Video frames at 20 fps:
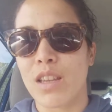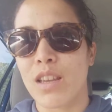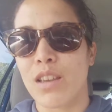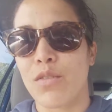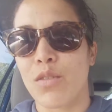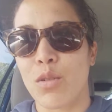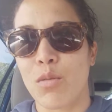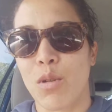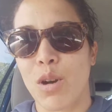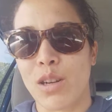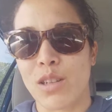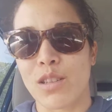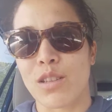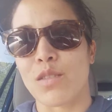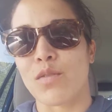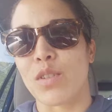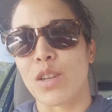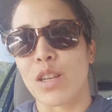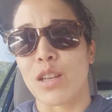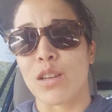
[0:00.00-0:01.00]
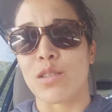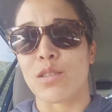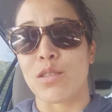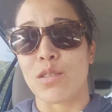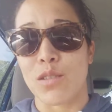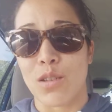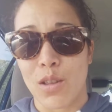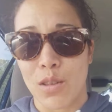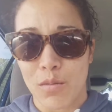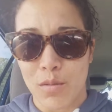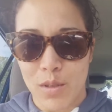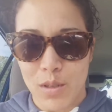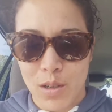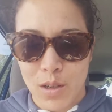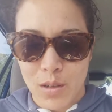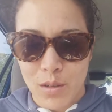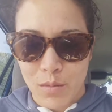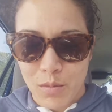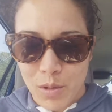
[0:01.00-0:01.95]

if you watched those videos, you saw the result,